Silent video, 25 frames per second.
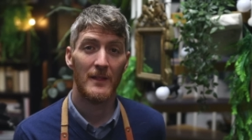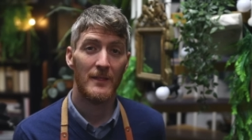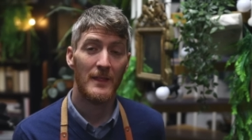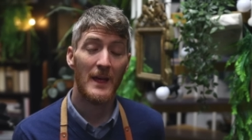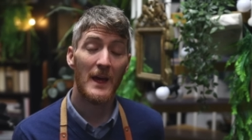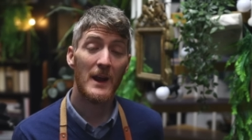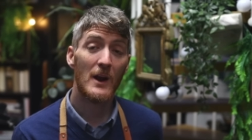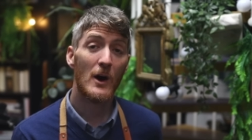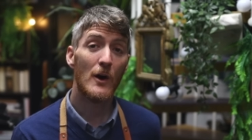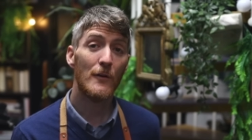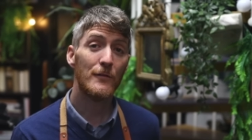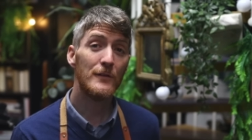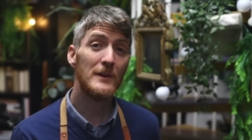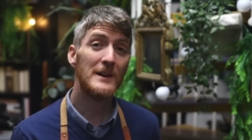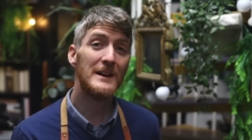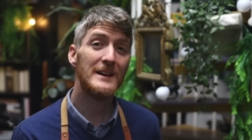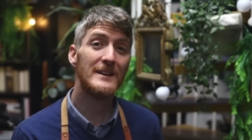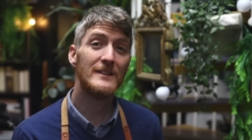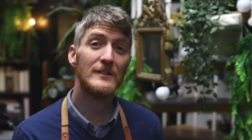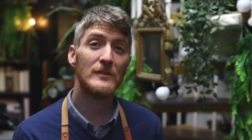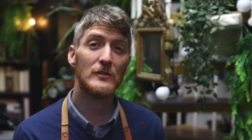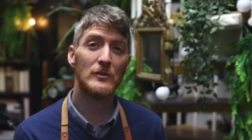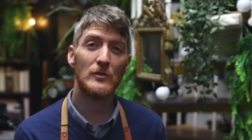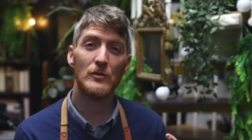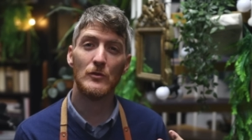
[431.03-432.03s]
That often
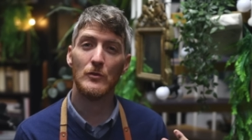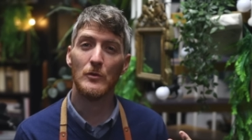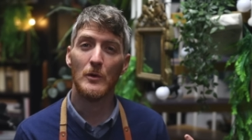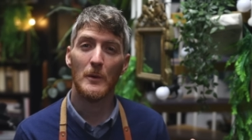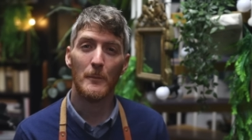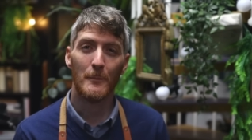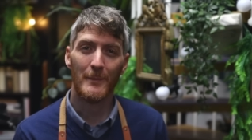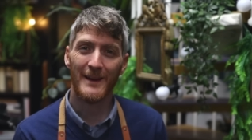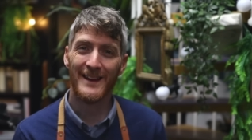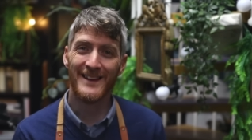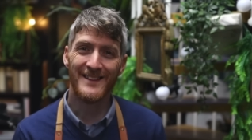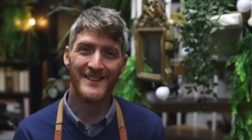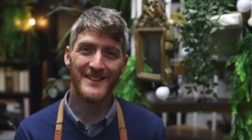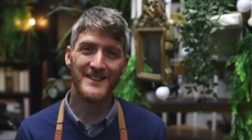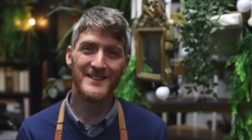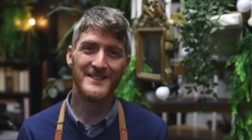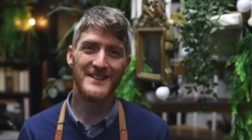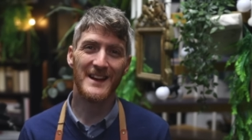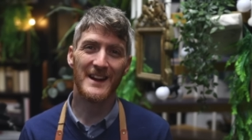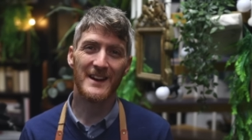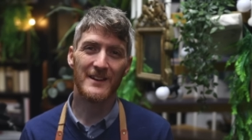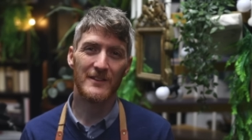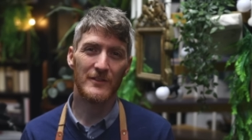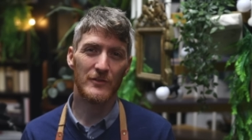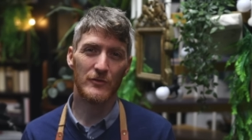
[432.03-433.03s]
leads to paintings
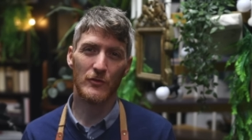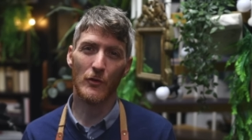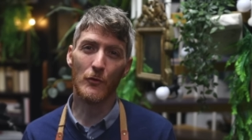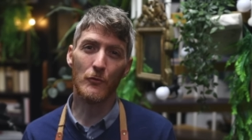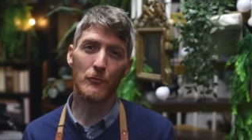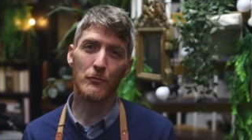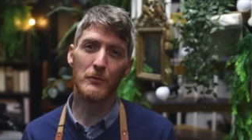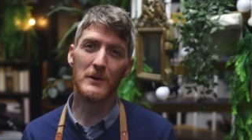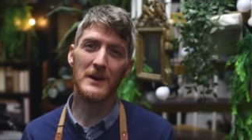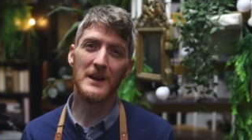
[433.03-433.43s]
that don't